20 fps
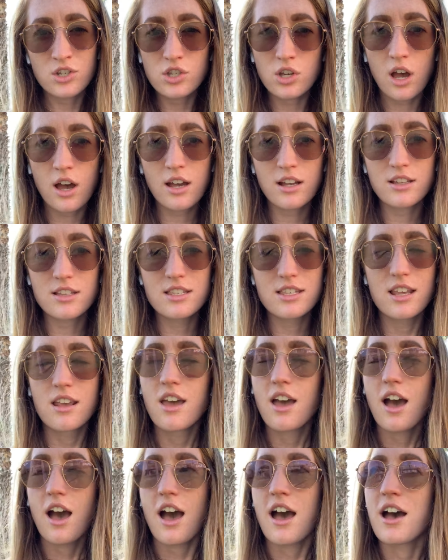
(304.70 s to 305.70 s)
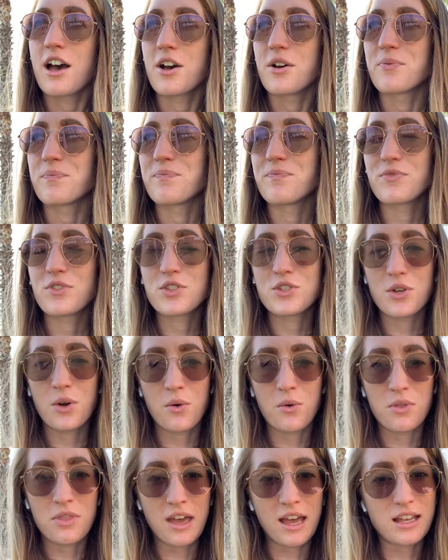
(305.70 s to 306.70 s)
shots.
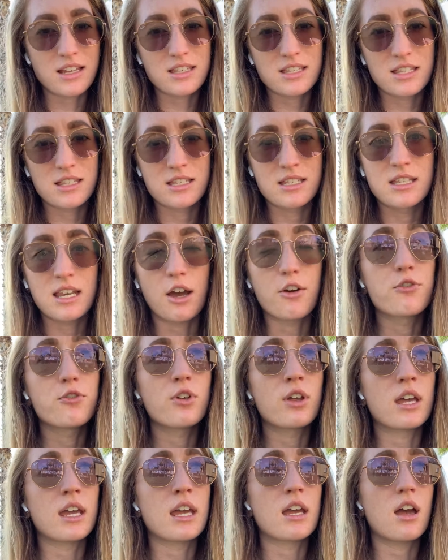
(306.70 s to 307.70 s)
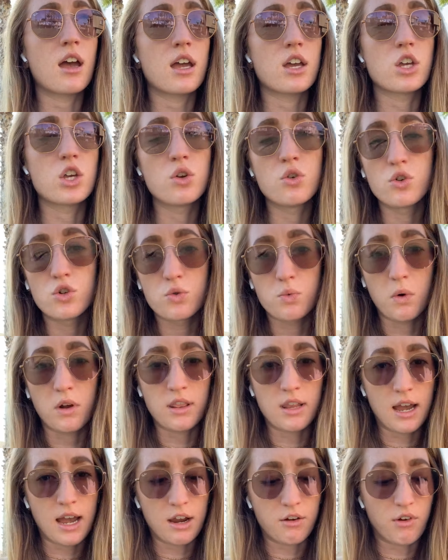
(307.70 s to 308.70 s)
So that's definitely a huge one
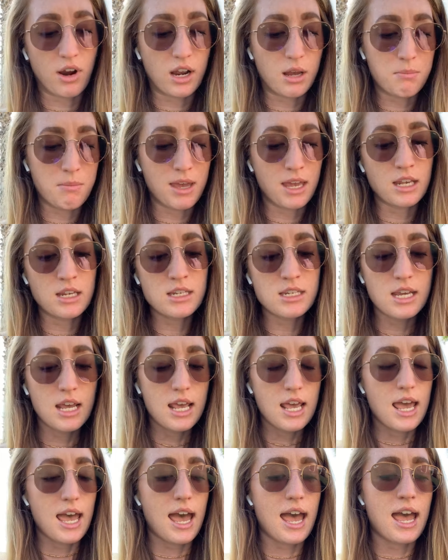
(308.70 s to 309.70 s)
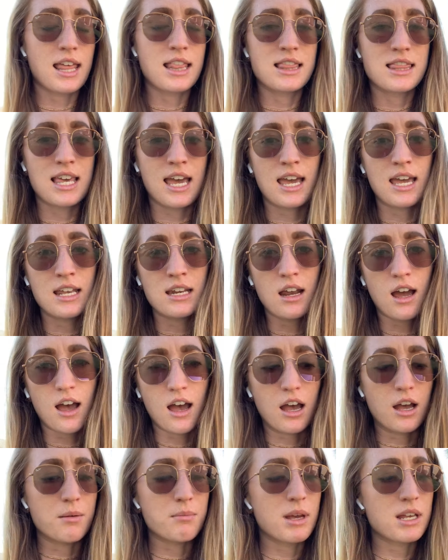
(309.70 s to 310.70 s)
that I recommend. And then
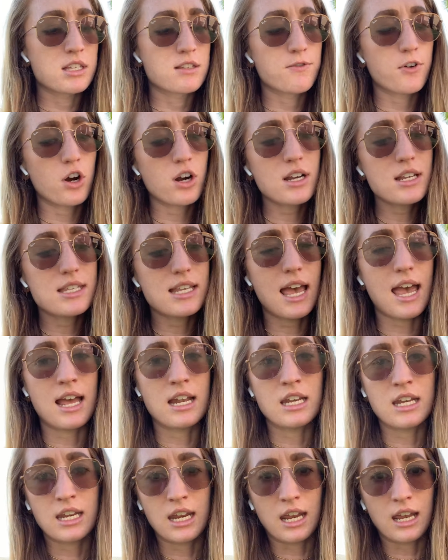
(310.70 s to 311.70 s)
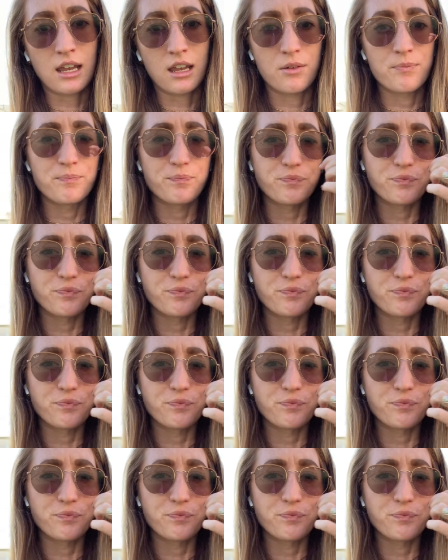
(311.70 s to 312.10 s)
as far as editing